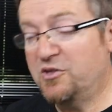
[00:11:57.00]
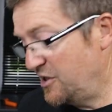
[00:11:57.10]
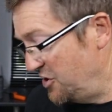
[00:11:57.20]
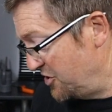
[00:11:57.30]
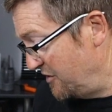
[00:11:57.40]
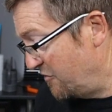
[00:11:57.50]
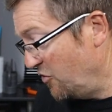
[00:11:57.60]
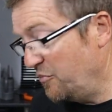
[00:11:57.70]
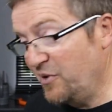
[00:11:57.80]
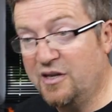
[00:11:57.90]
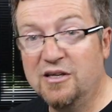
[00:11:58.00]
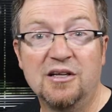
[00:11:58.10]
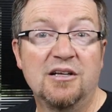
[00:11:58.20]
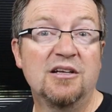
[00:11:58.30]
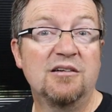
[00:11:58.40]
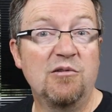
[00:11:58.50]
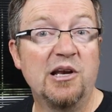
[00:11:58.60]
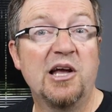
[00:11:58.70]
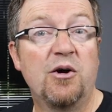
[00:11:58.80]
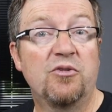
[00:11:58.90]
rotation. They've got to be
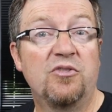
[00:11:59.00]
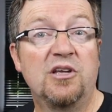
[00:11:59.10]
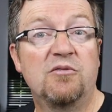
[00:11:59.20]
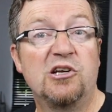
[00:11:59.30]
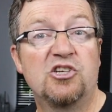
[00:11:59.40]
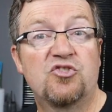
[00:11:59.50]
really healthy and really